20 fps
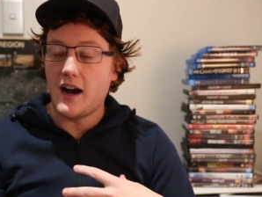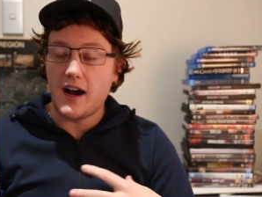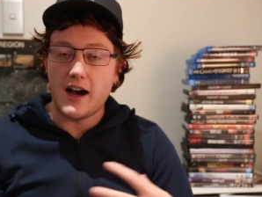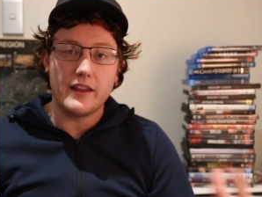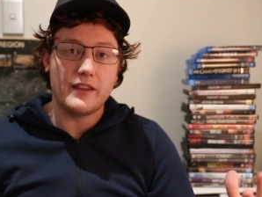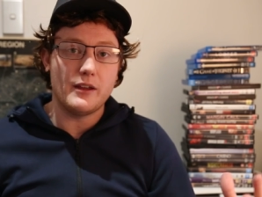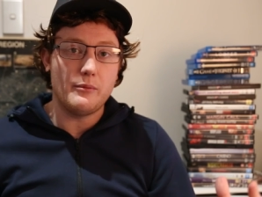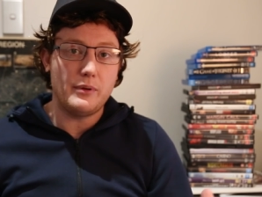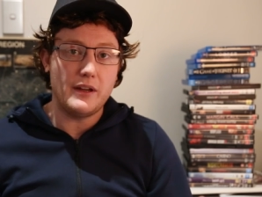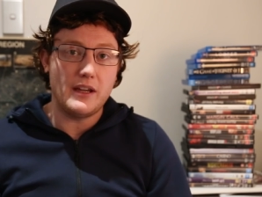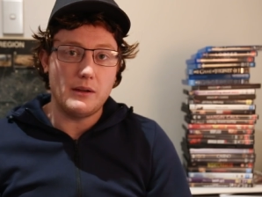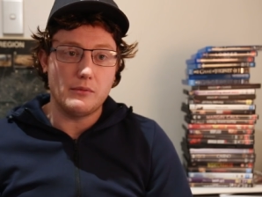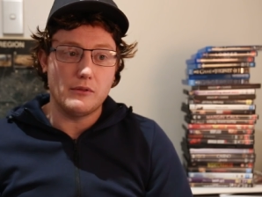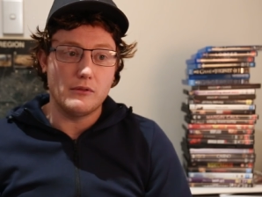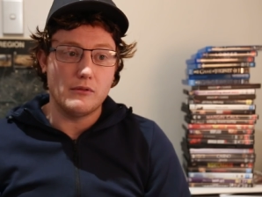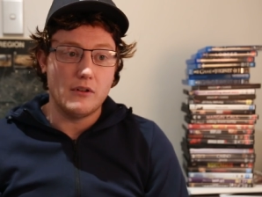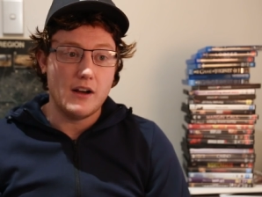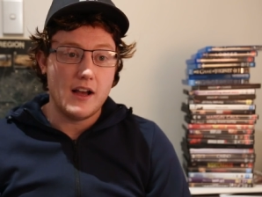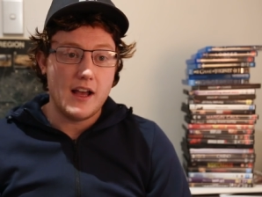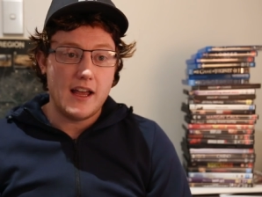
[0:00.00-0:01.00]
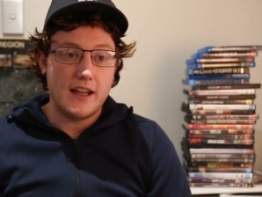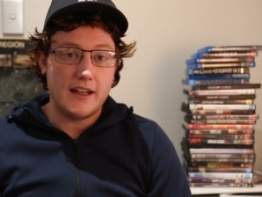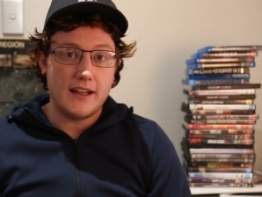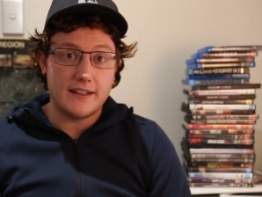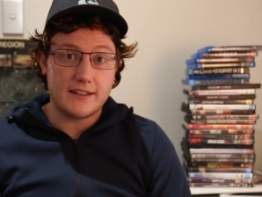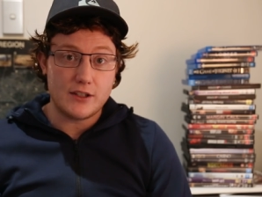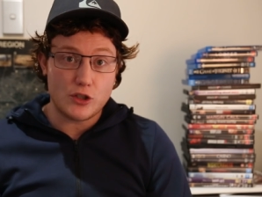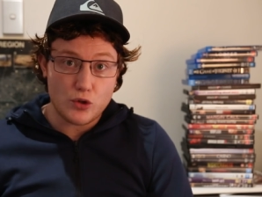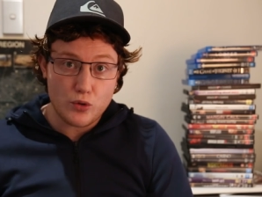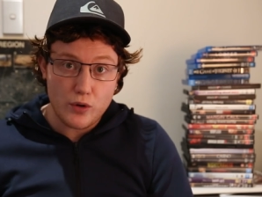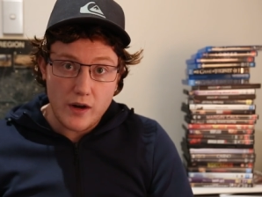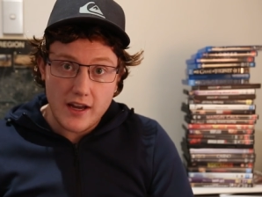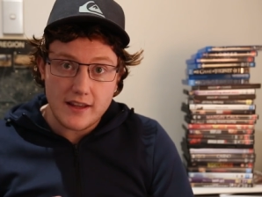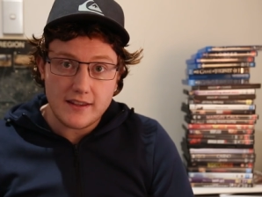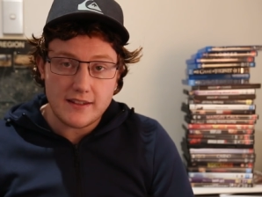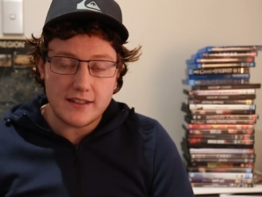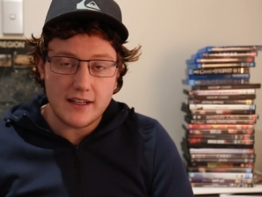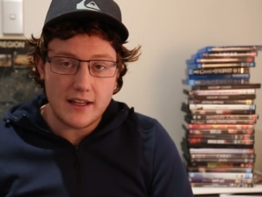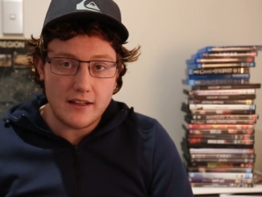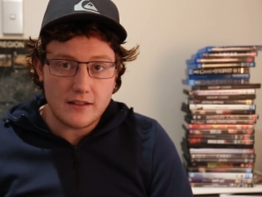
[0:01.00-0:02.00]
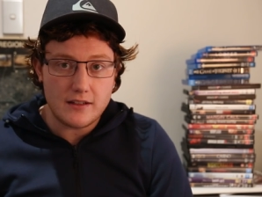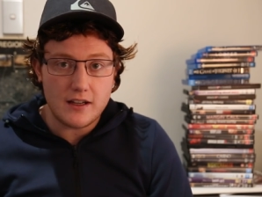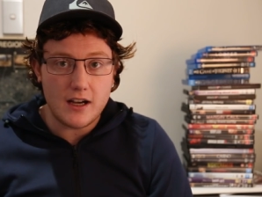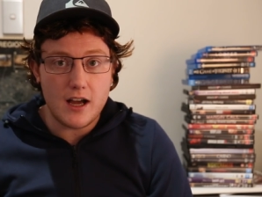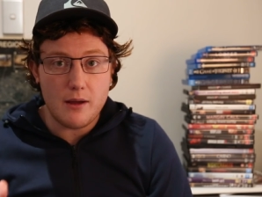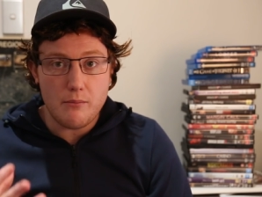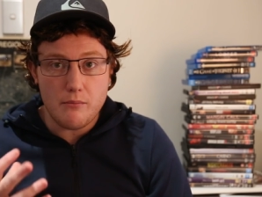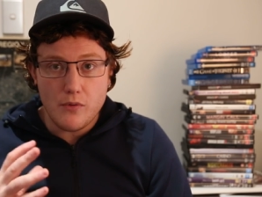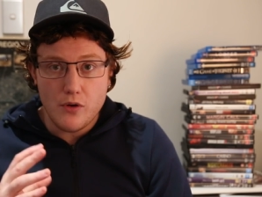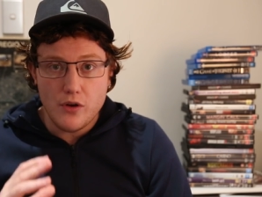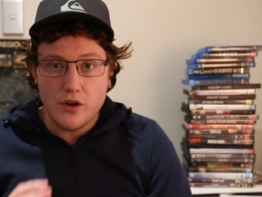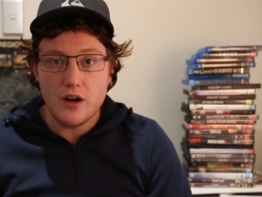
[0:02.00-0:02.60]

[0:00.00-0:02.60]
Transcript: other people does it transcend time?